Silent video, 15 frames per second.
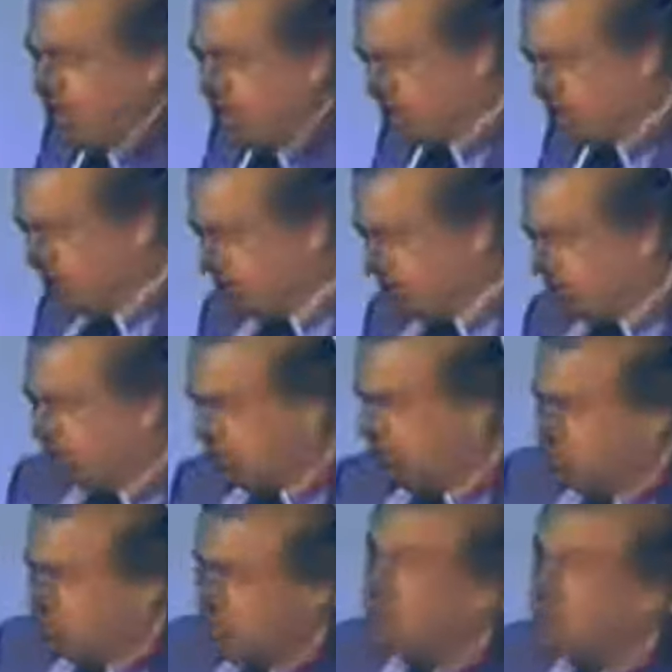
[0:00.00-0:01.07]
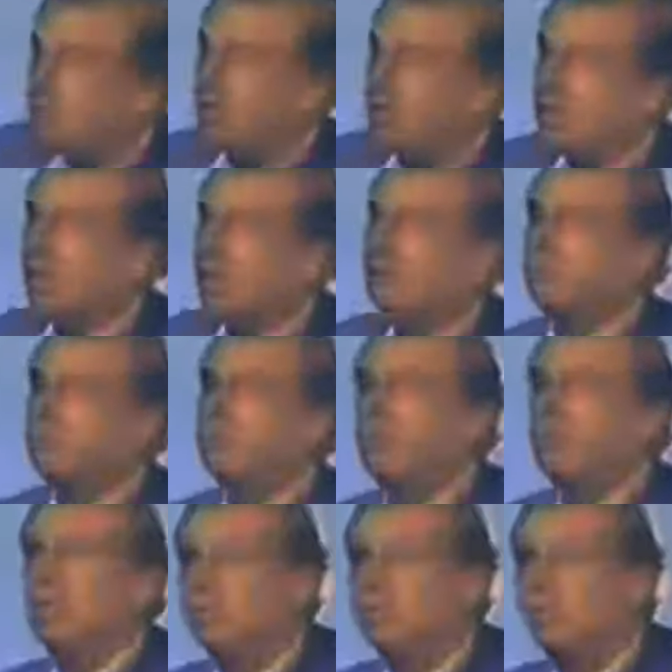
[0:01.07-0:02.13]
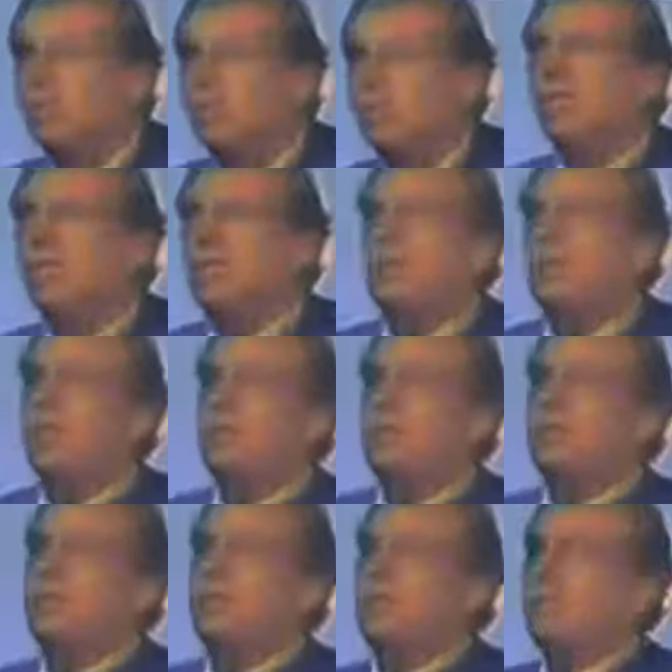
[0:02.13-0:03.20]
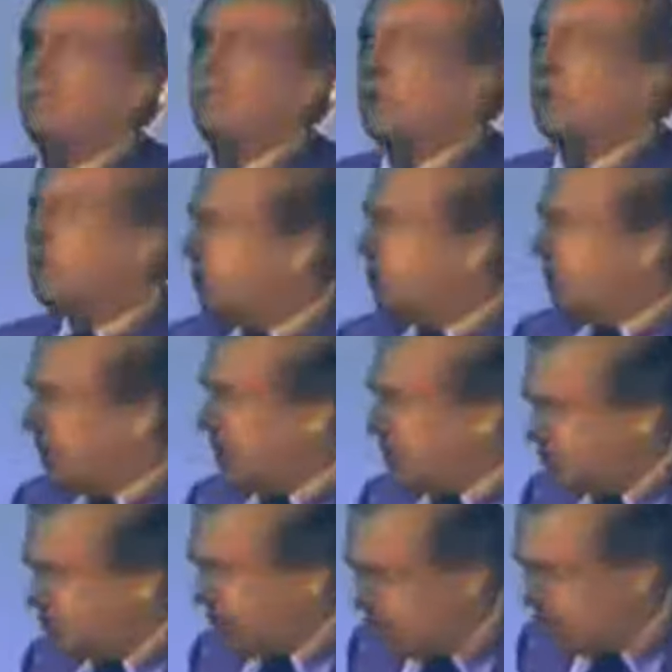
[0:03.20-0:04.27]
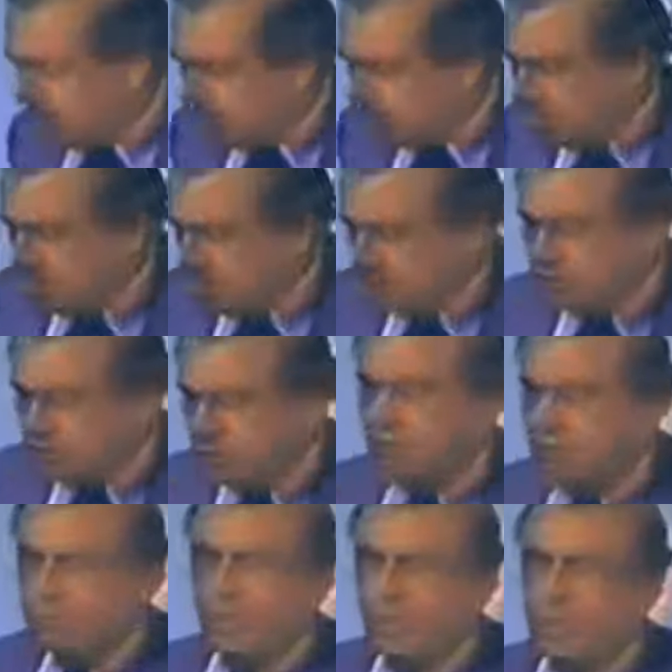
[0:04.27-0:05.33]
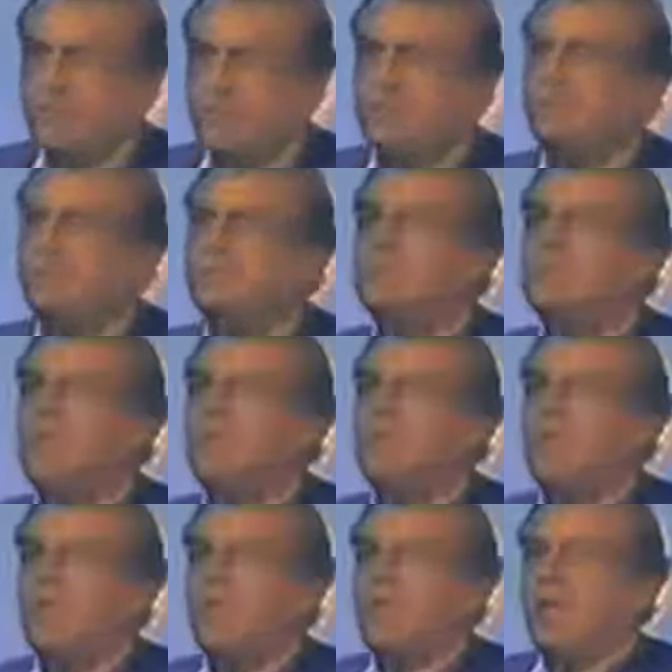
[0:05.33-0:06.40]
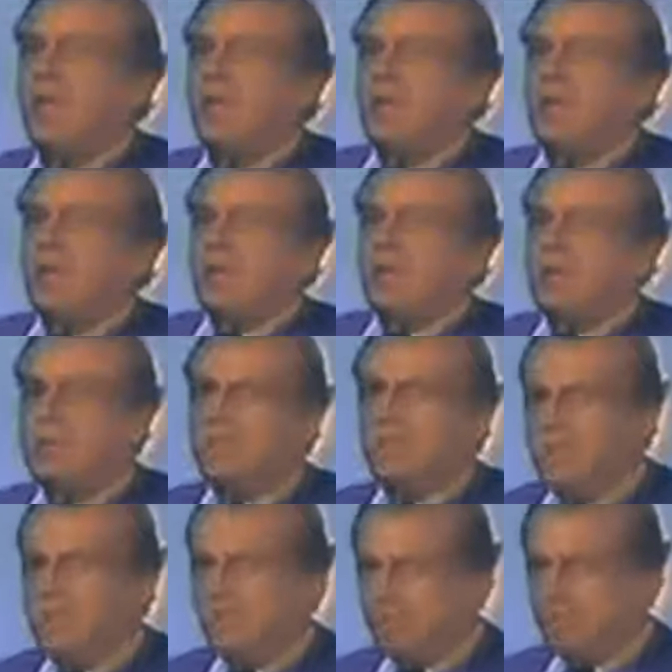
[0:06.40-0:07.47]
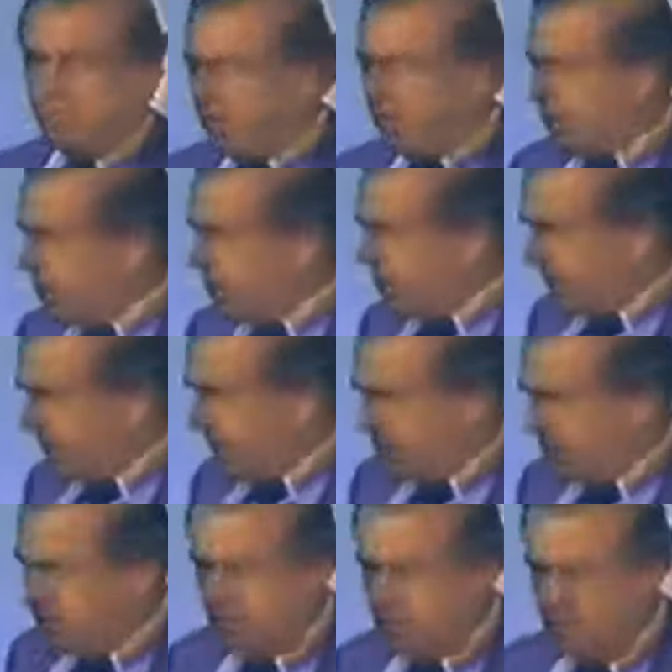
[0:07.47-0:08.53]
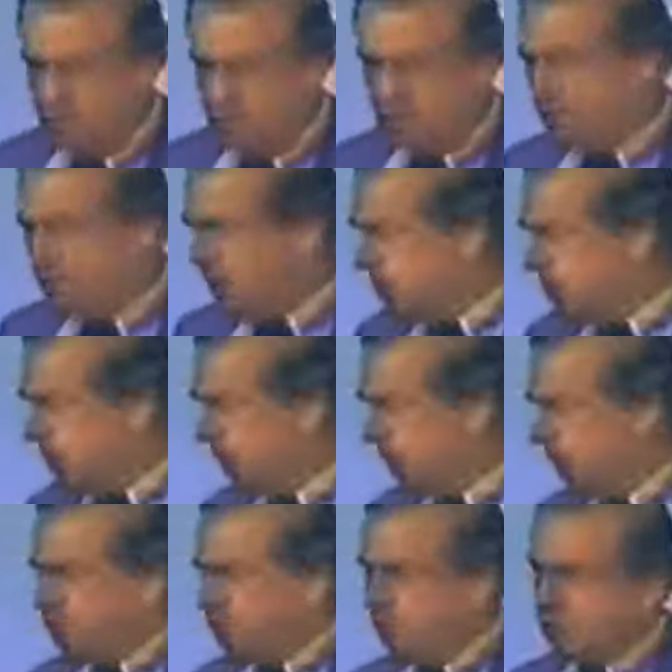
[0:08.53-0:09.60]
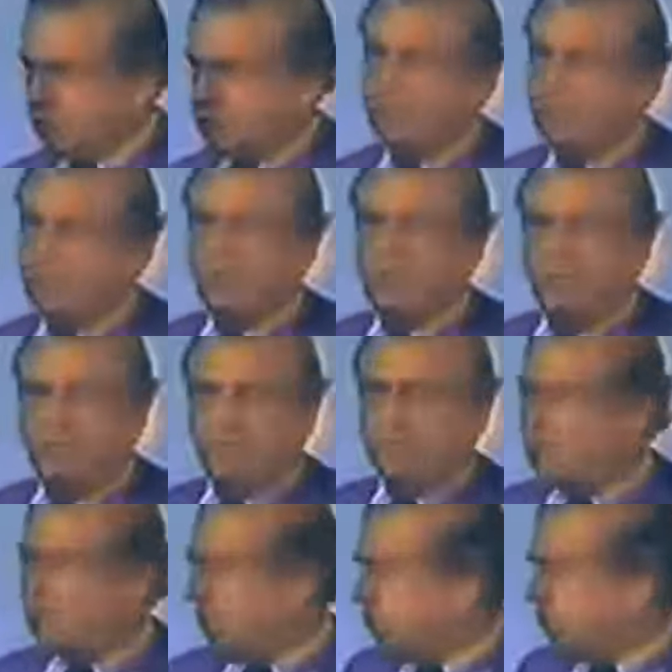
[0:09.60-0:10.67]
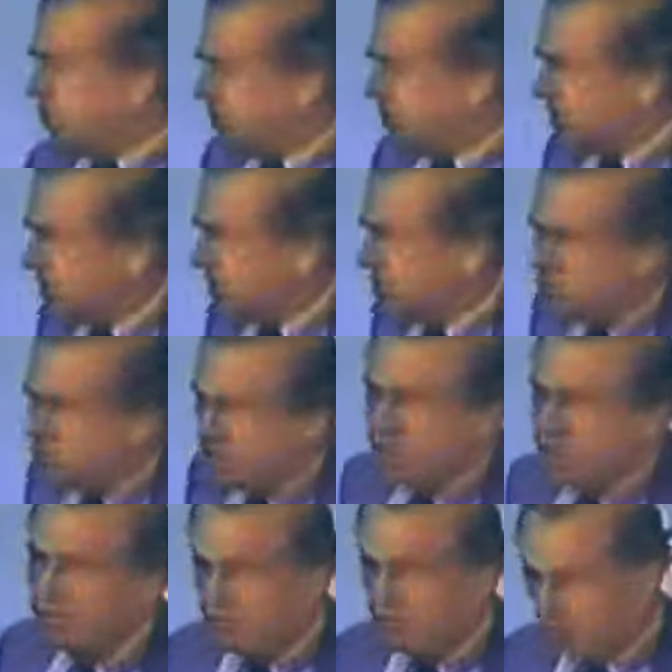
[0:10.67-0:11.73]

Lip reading: and of course they were well financed because you had the Rothschilds, you had other bankers who financed them, and they had plenty of money to maintain publications, office headquarters, staffs,